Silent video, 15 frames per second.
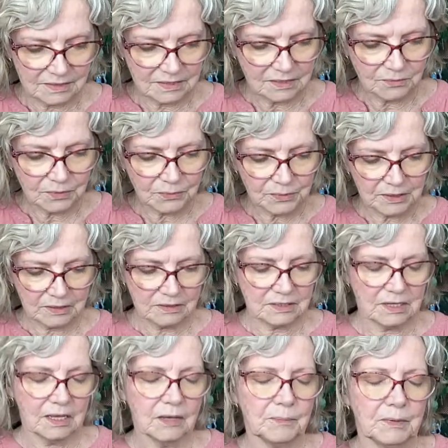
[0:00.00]
see what we can
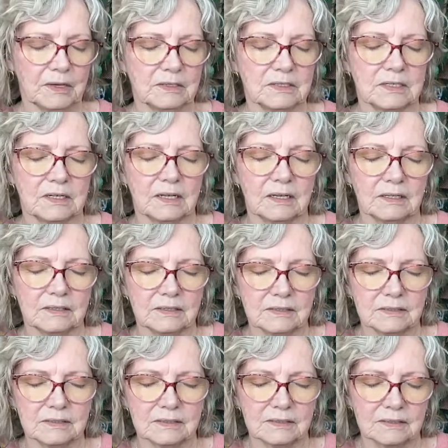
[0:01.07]
tap on today.